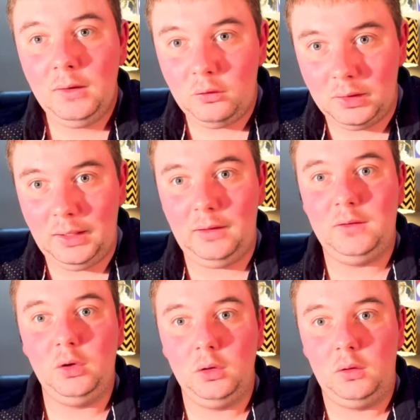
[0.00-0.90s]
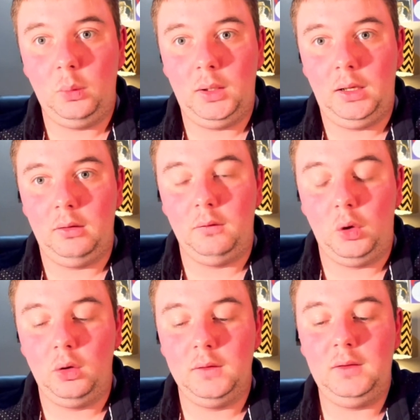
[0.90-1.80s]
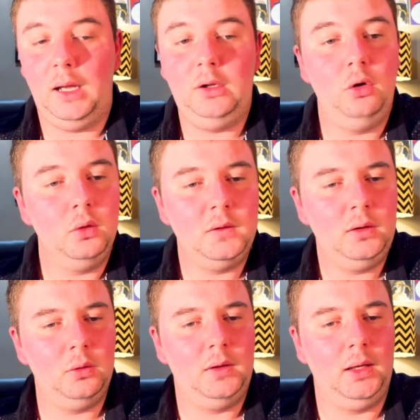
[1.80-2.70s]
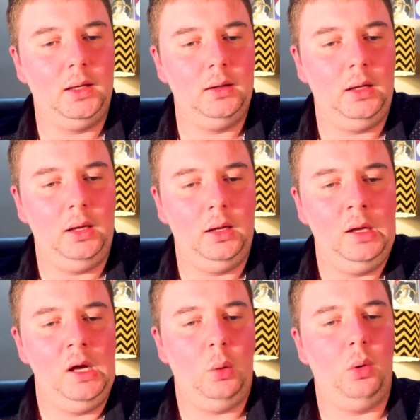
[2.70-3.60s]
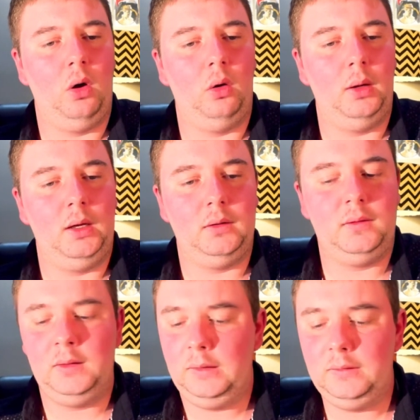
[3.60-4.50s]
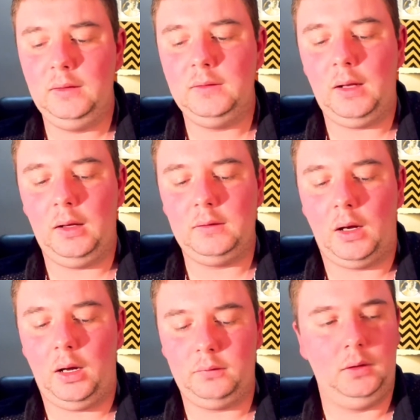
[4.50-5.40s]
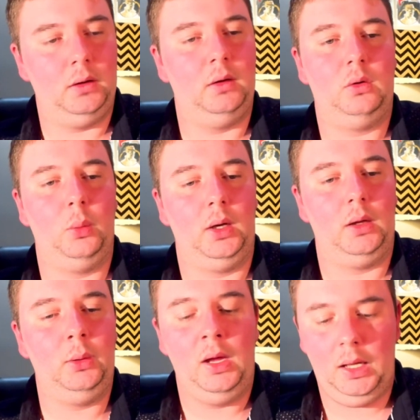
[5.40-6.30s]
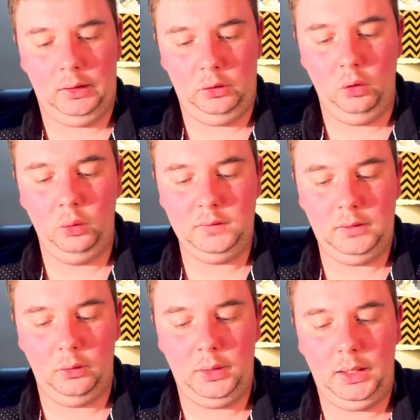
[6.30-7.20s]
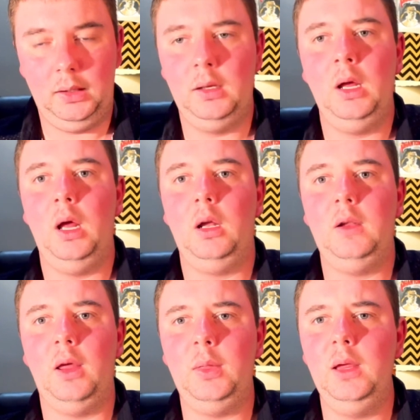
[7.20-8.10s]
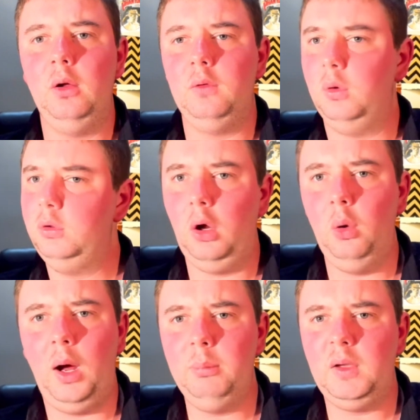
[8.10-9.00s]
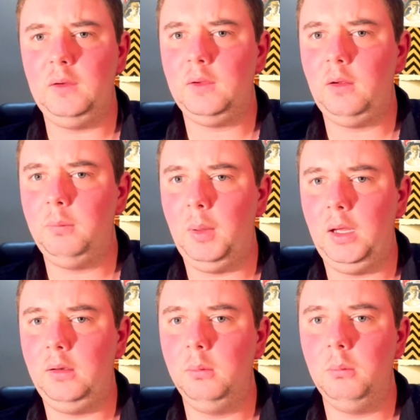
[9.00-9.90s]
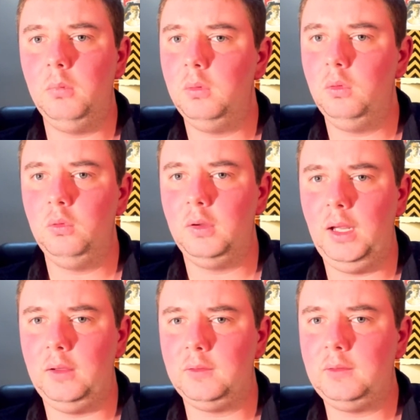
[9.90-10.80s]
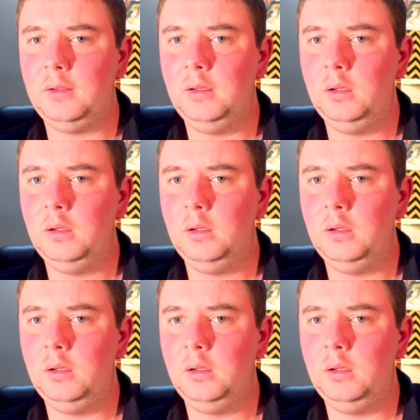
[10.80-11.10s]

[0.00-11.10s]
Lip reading: released on the 20th of August, and you're still thinking here, well, it's 6 days after the 20th, and you're still thinking, no updates have been released.